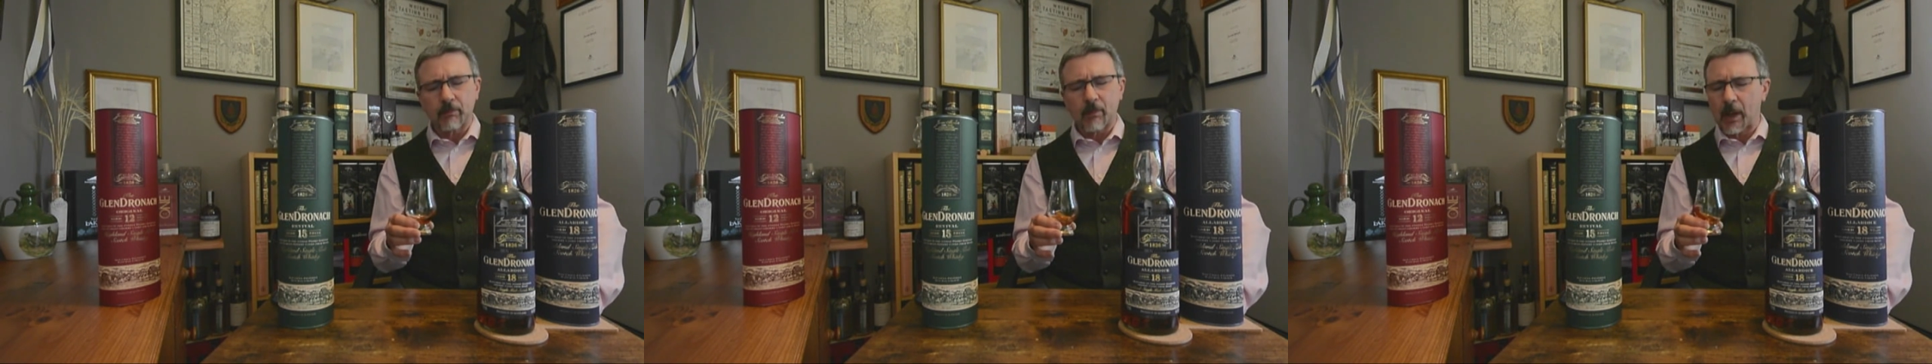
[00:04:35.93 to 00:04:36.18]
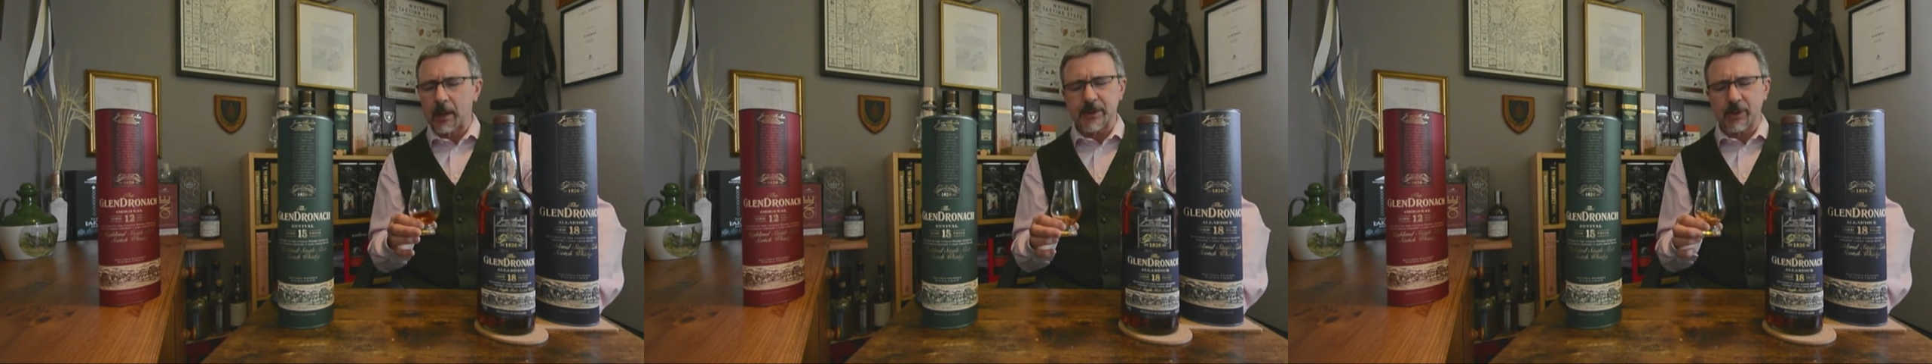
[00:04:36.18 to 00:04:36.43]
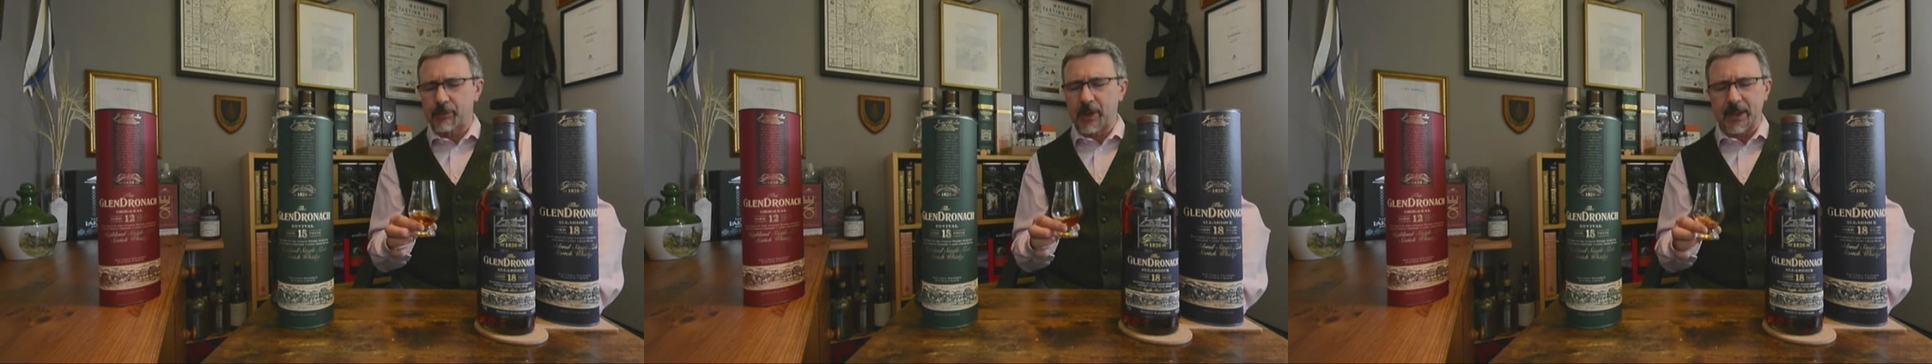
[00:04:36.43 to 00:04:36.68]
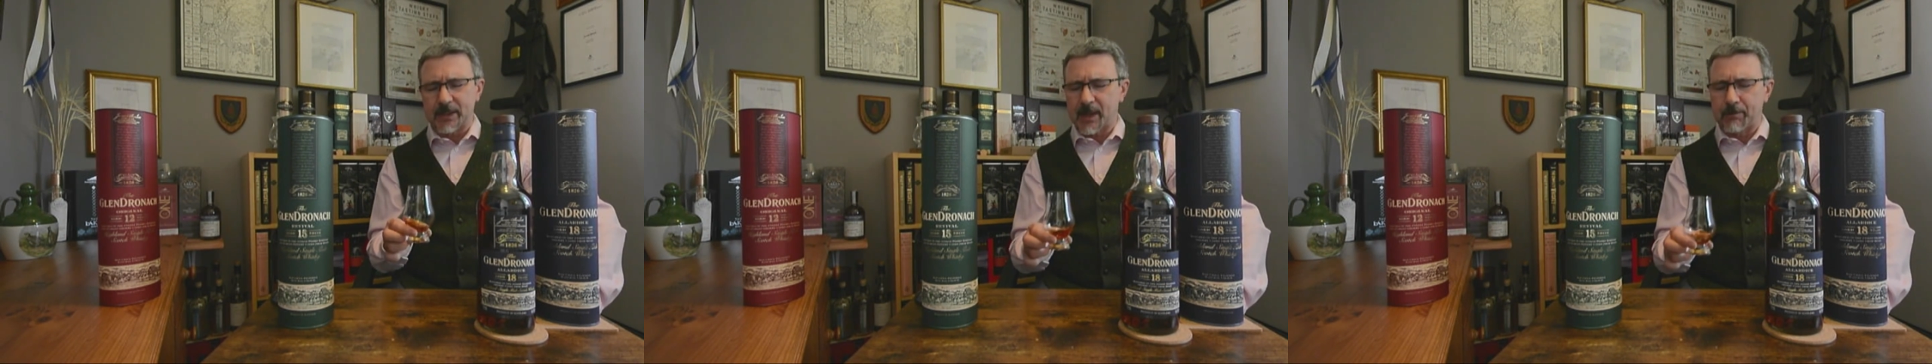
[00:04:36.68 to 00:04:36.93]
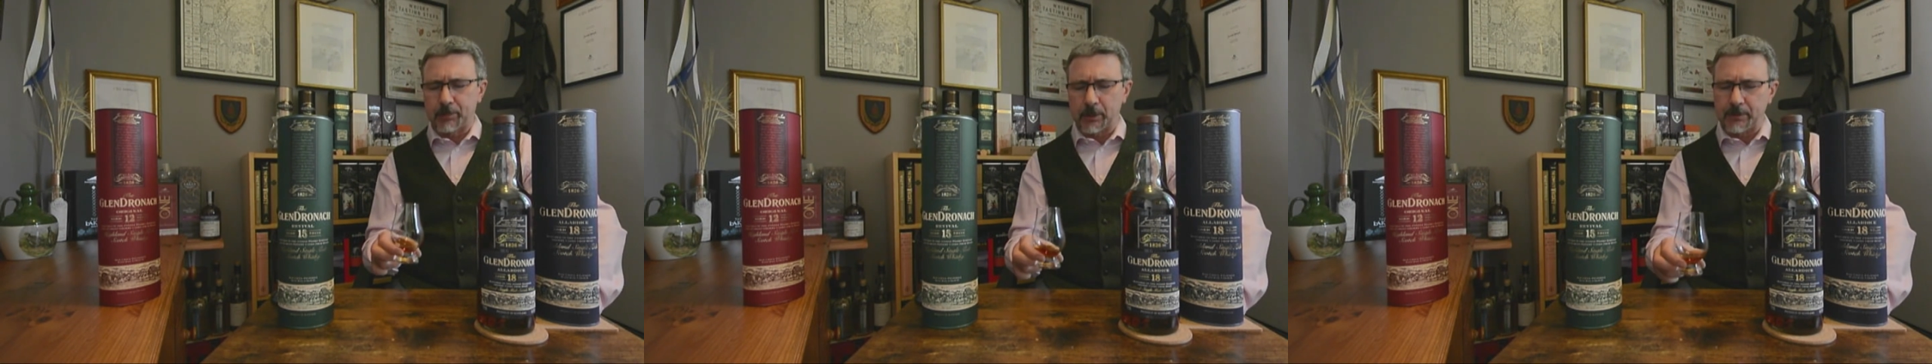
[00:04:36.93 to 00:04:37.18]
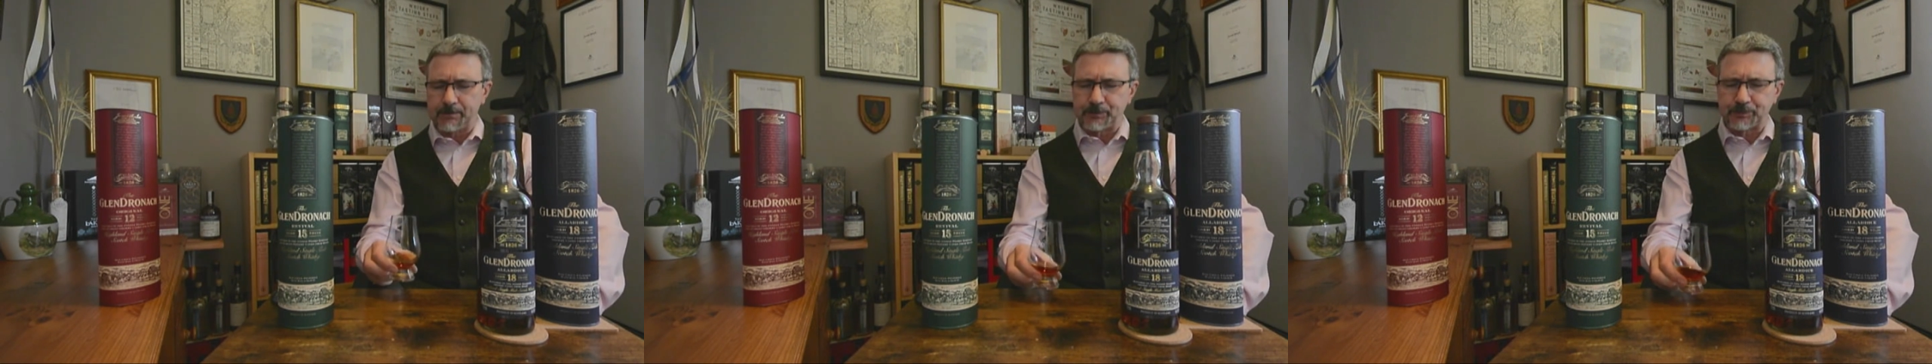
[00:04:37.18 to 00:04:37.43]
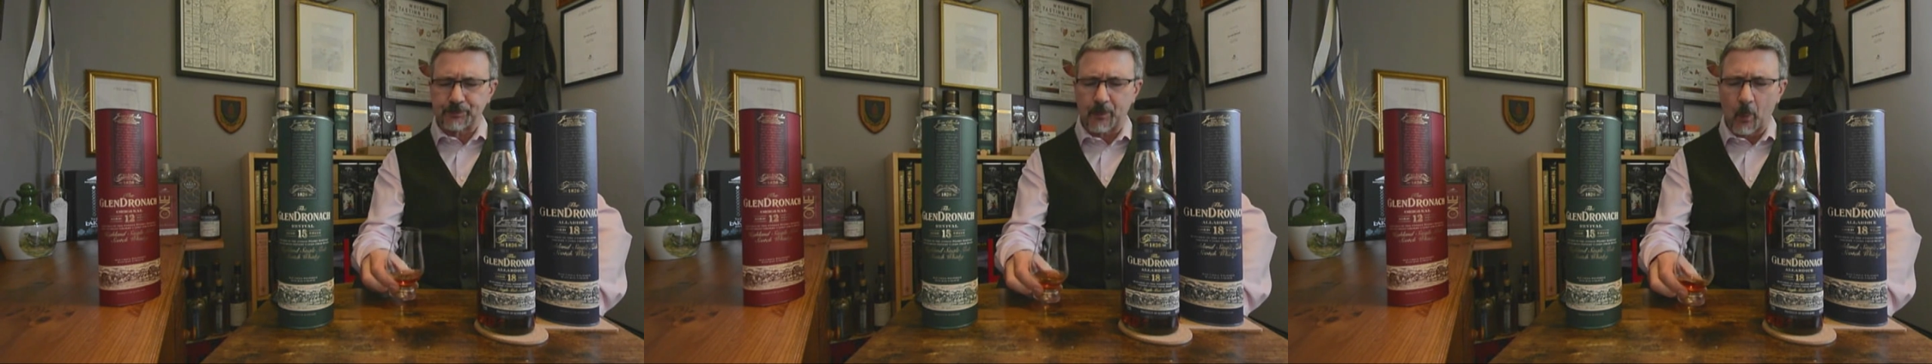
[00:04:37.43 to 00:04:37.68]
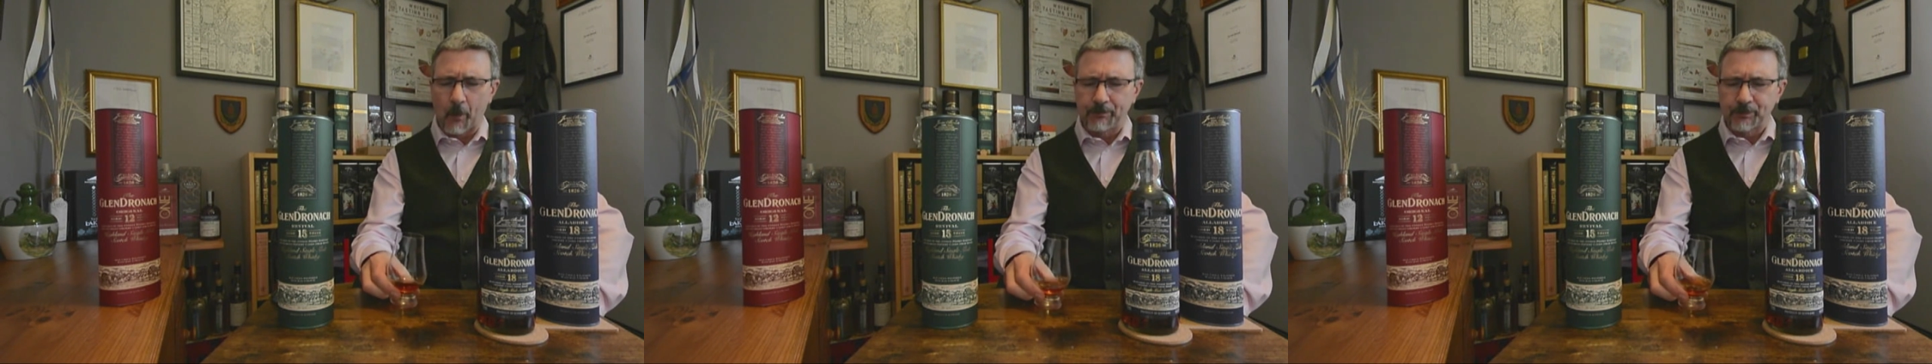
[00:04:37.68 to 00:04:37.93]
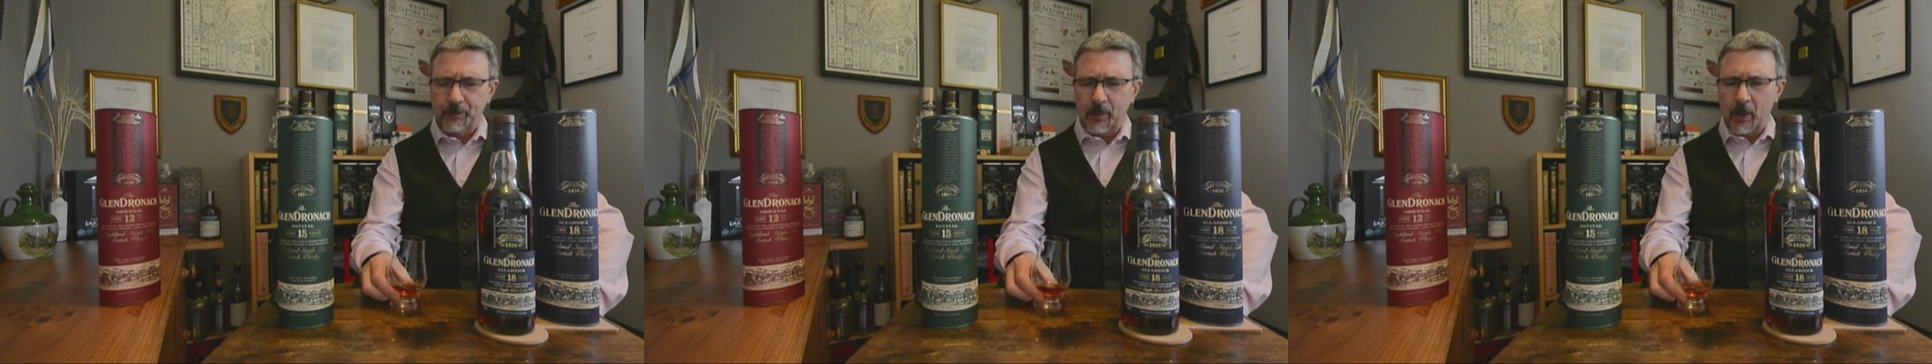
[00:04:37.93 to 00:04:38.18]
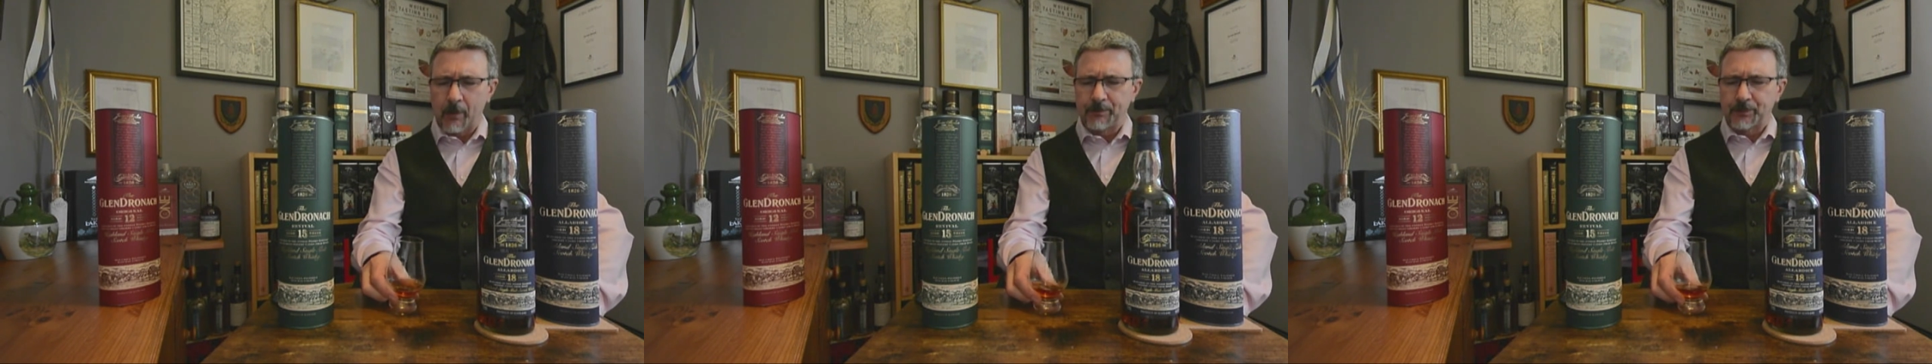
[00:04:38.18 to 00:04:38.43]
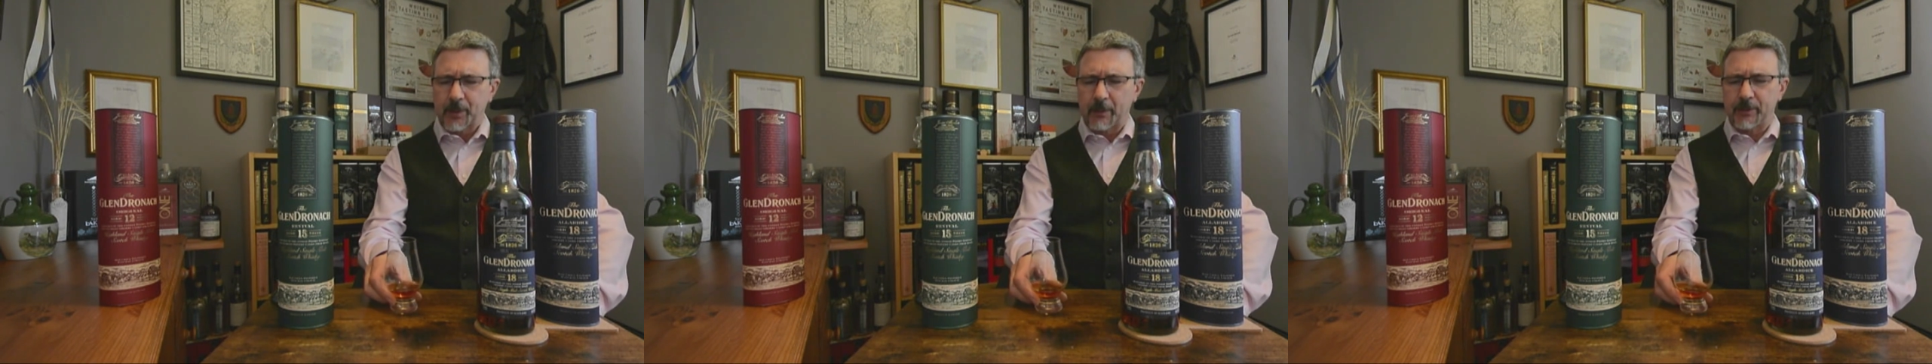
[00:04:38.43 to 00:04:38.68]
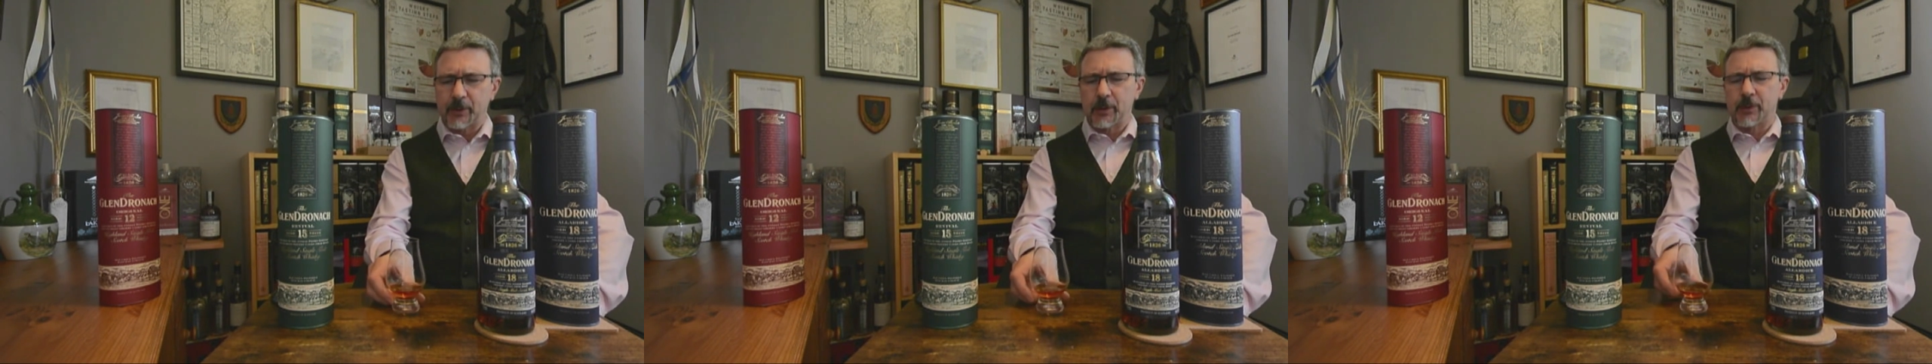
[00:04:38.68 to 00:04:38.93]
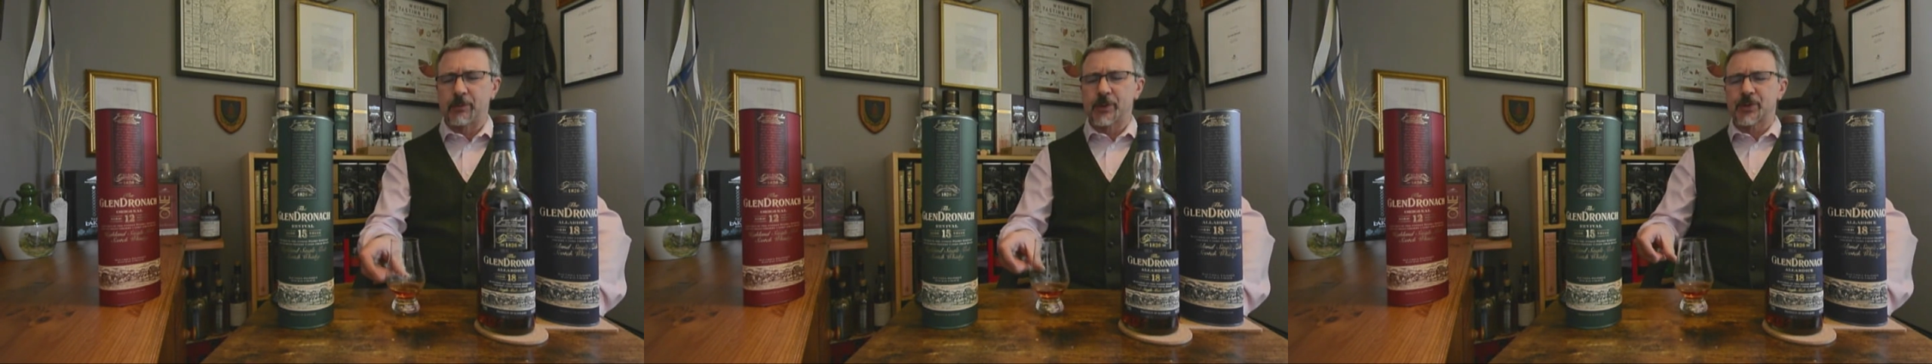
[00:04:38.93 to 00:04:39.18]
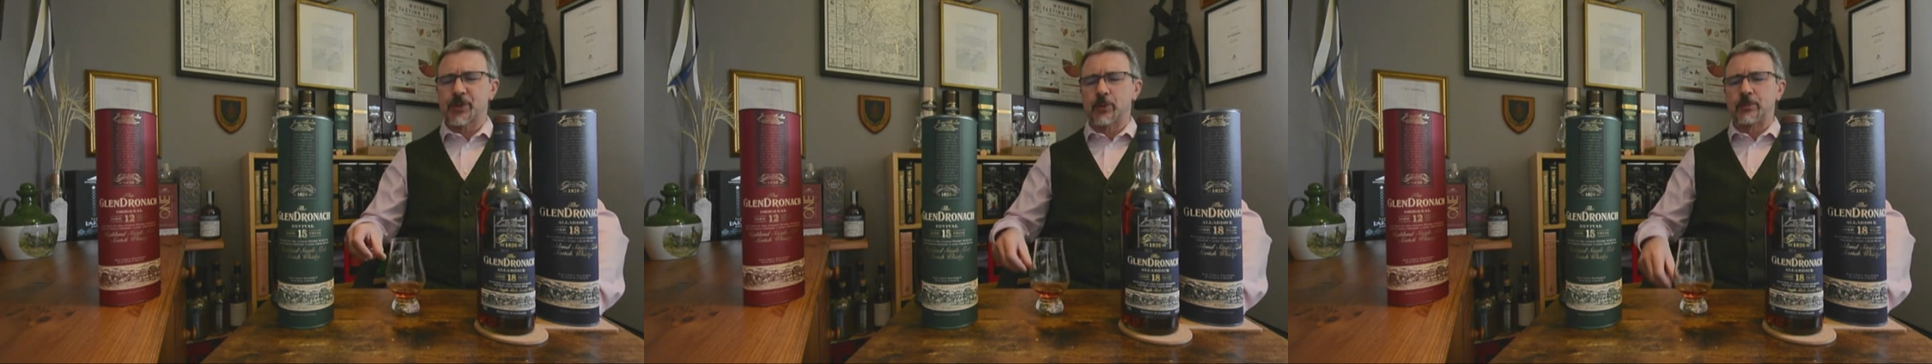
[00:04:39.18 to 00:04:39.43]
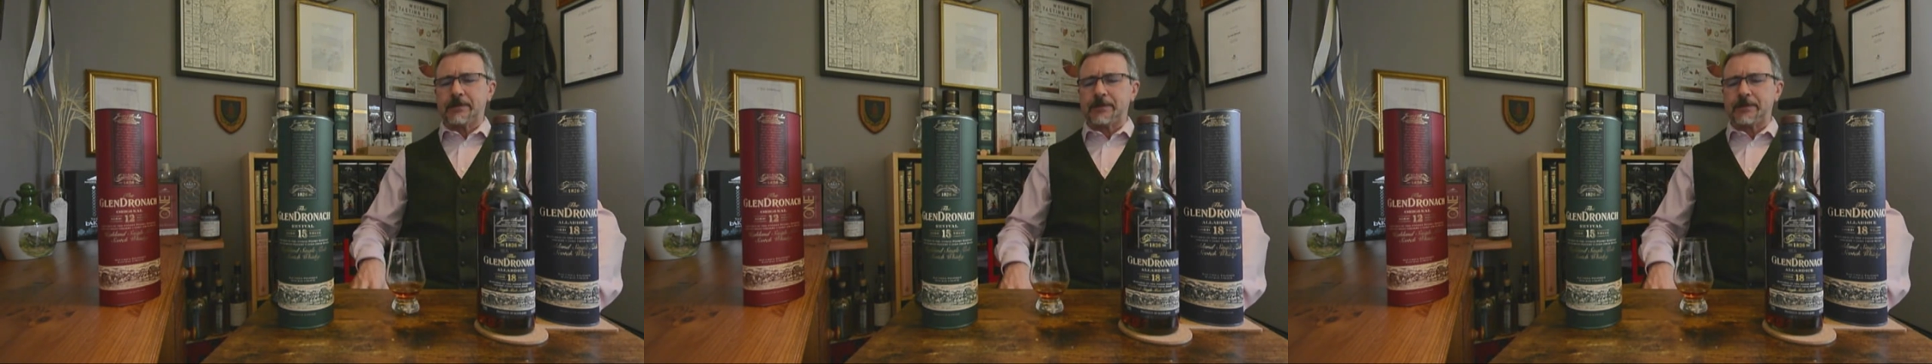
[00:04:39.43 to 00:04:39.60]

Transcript: That's a great example of an Oloroso